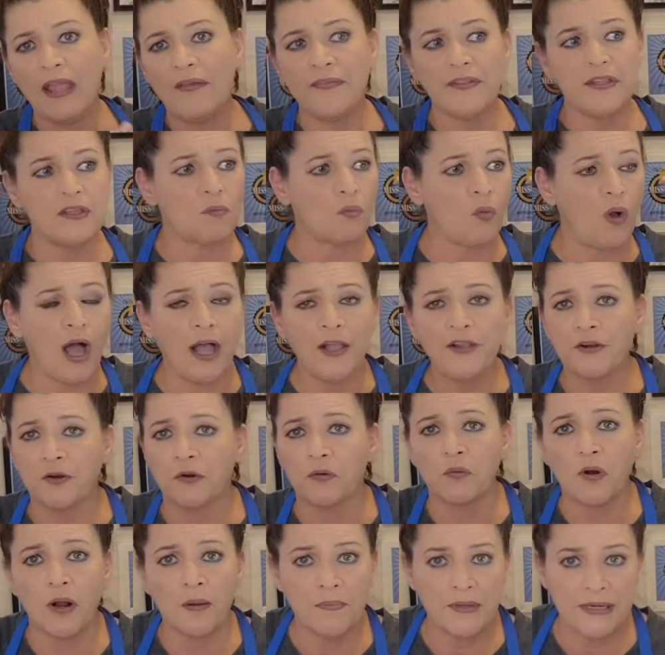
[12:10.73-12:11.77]
And the, while you're
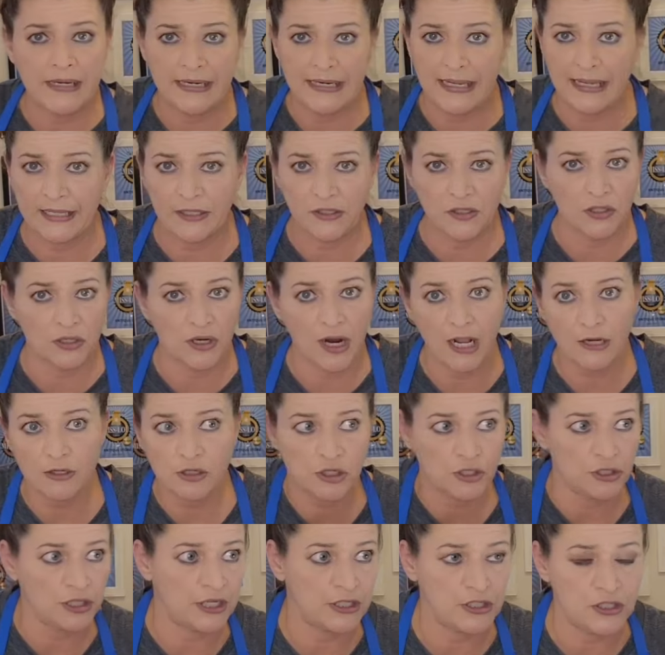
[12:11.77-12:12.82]
rubbing in, you're
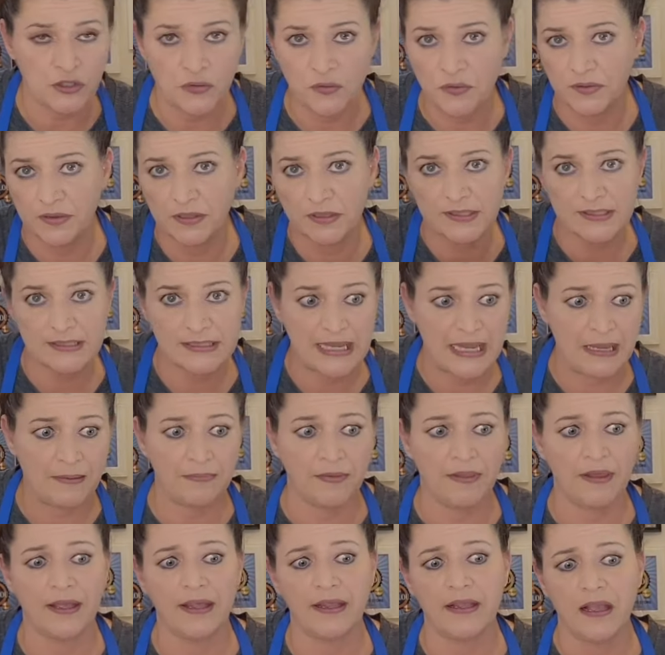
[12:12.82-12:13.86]
actually doing the
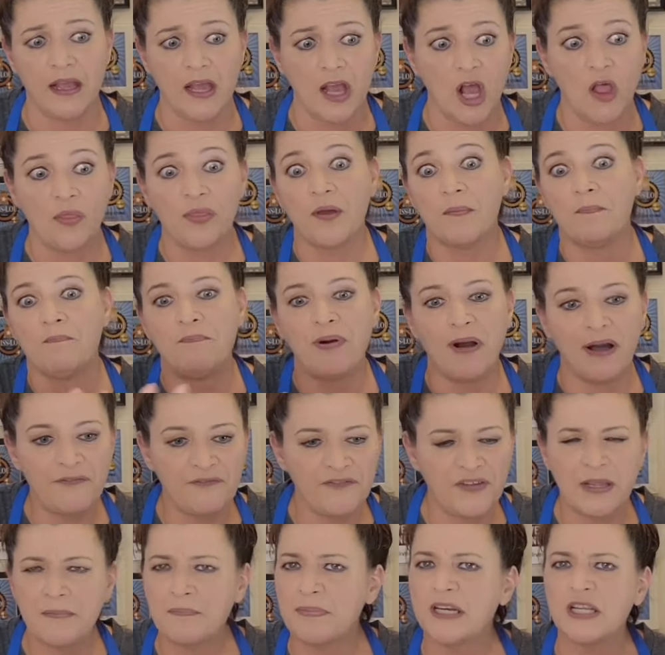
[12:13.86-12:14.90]
same, like the
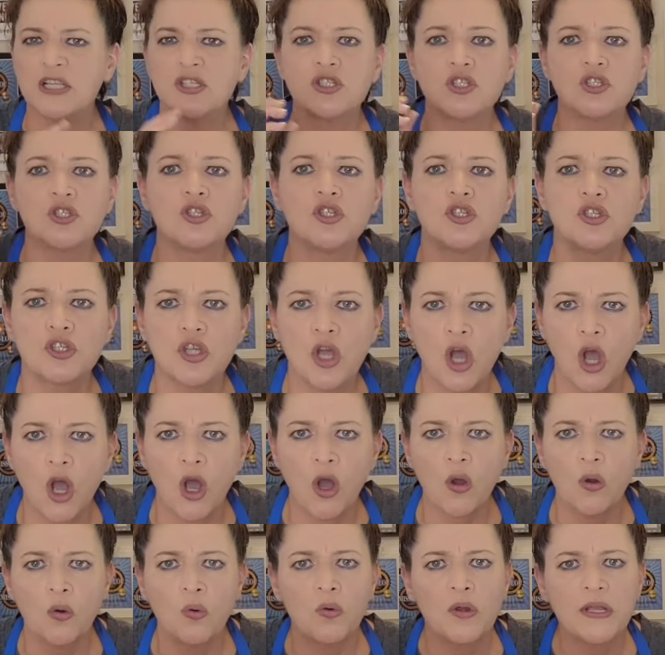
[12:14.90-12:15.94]
buffing, but it's
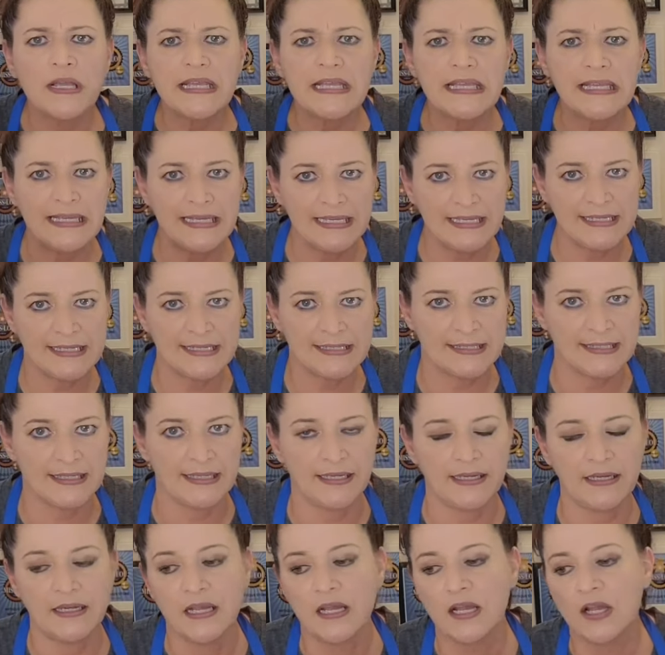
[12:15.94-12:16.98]
so
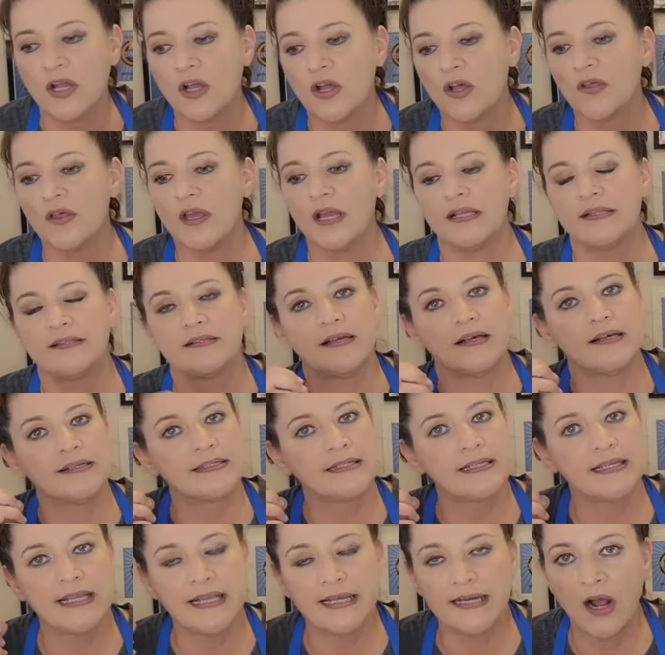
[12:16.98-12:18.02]
easy. It
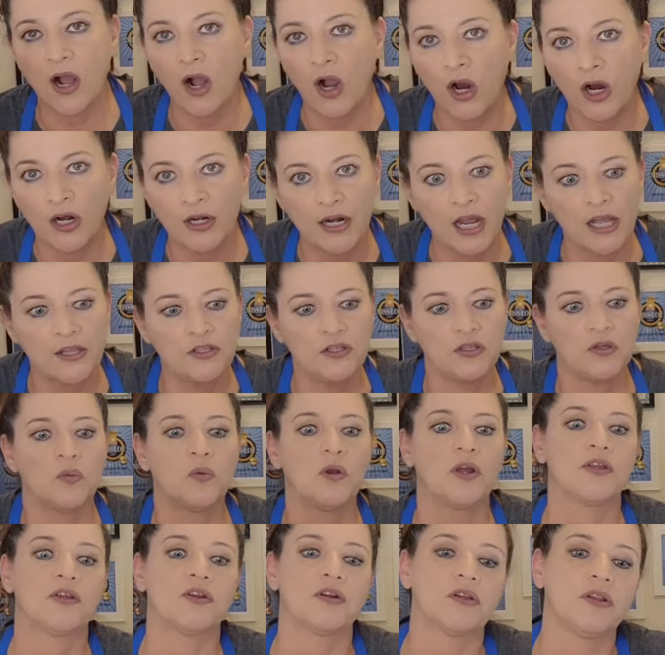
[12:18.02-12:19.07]
doesn't get hard on you
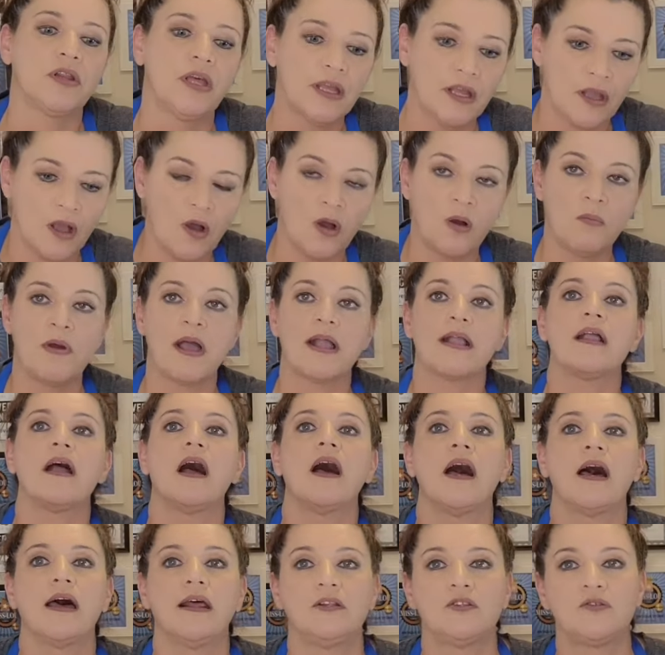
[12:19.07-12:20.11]
where you're like, oh my
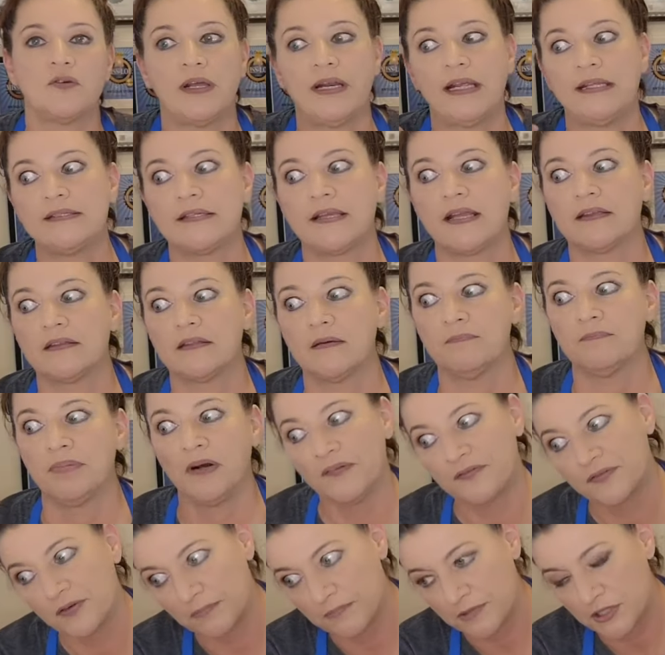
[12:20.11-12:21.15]
God, do I need to get the
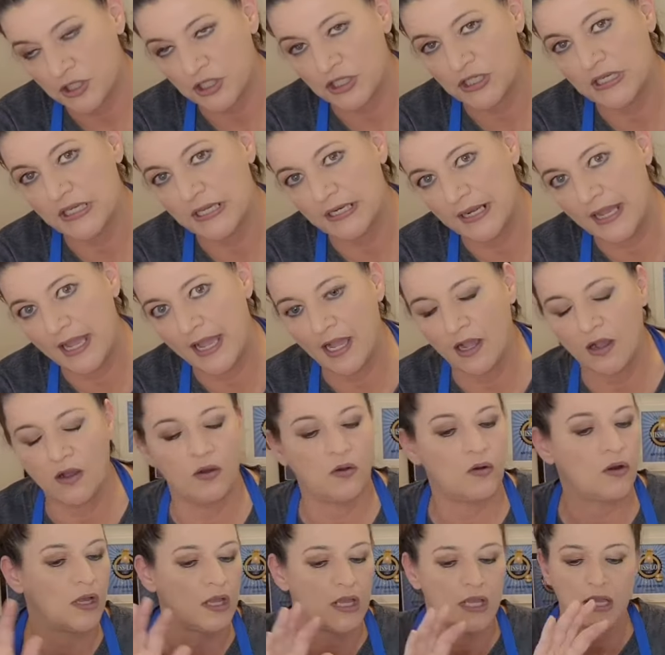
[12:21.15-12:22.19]
buffer machine
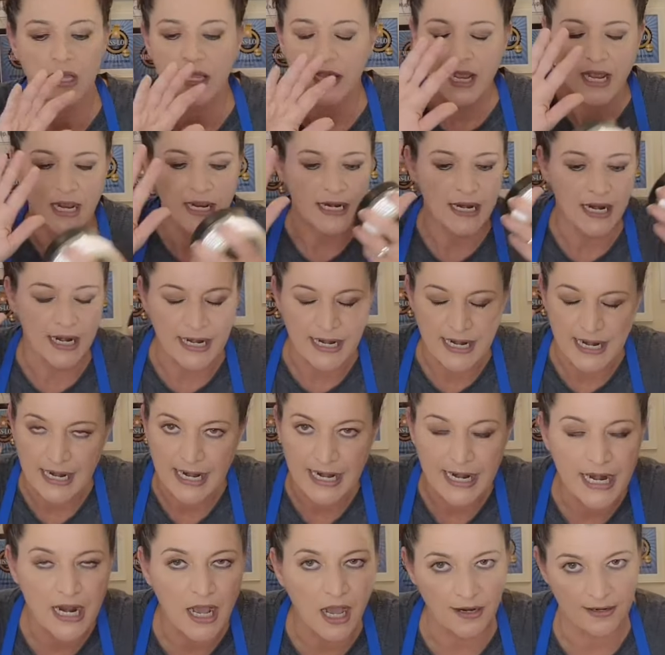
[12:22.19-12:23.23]
out?
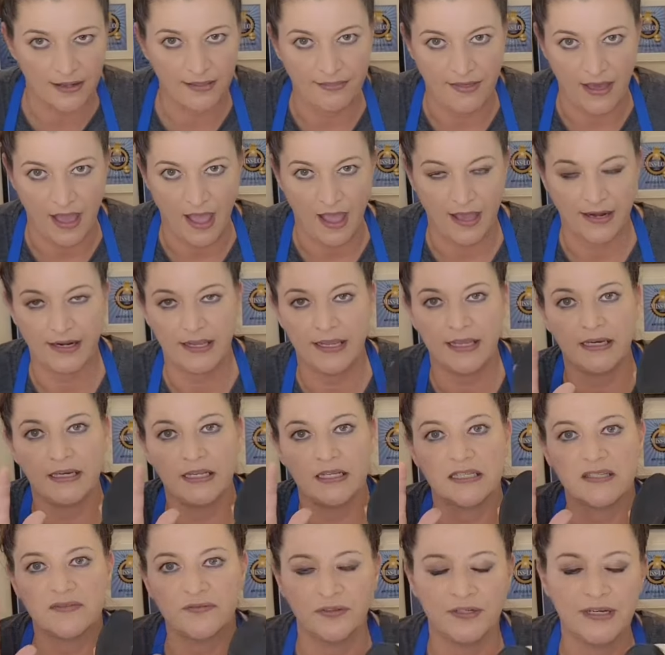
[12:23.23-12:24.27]
None of that. It
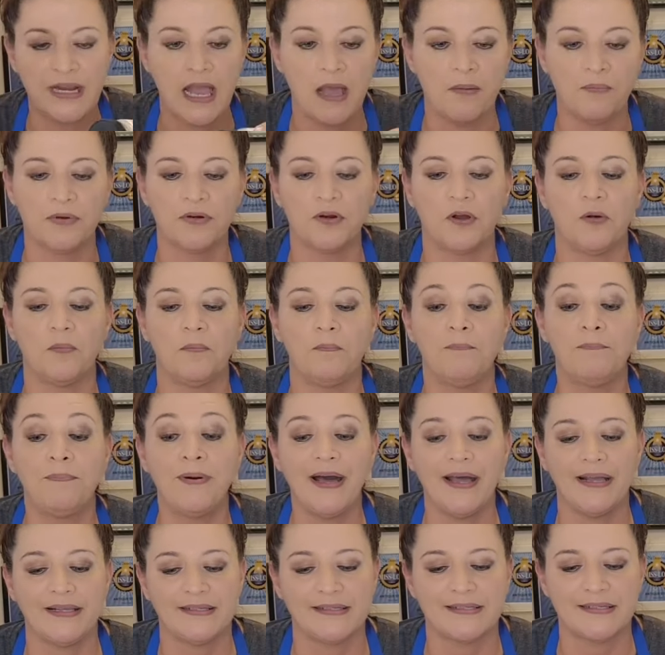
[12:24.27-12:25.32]
is phenomenal.
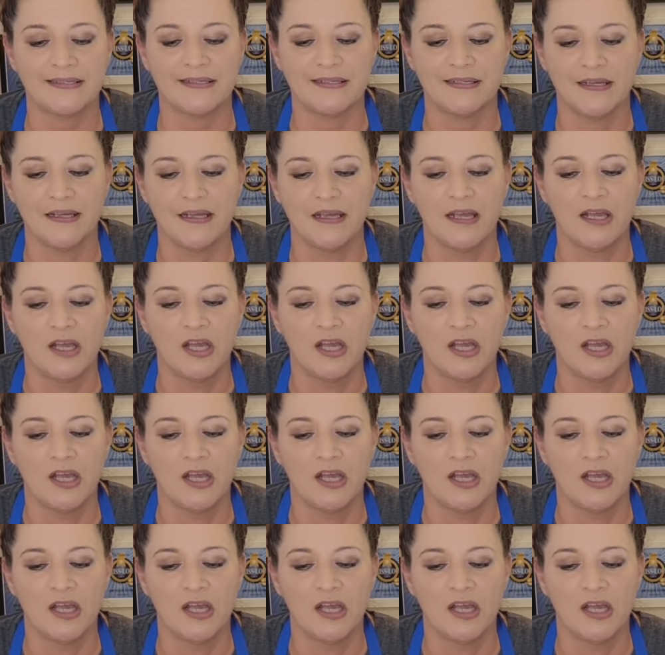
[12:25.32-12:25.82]
But